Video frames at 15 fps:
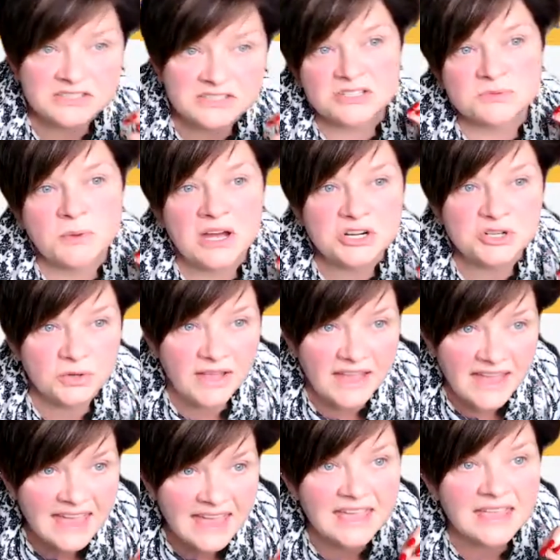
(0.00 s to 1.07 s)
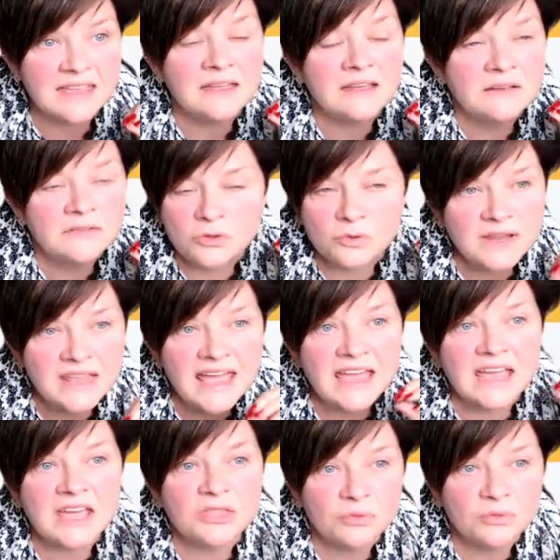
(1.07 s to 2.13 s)
There's module A,
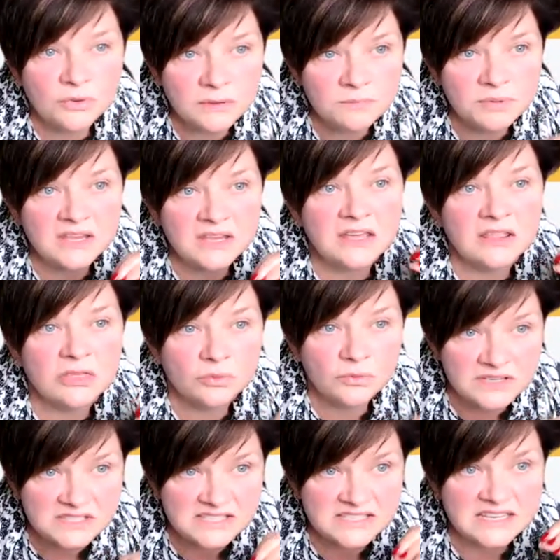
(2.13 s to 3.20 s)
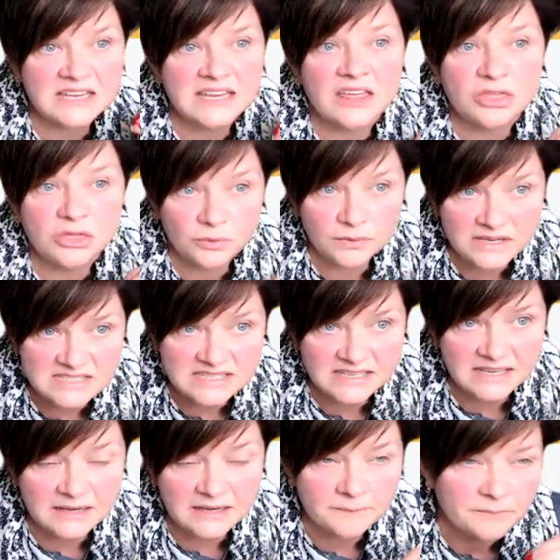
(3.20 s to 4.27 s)
3A, 3B, 3C, and
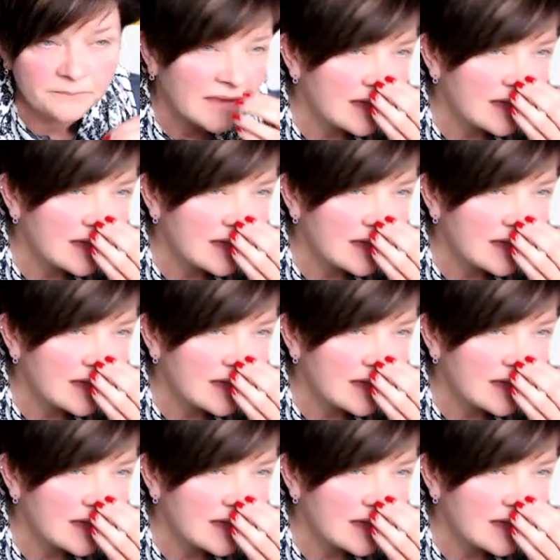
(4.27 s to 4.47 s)
3D.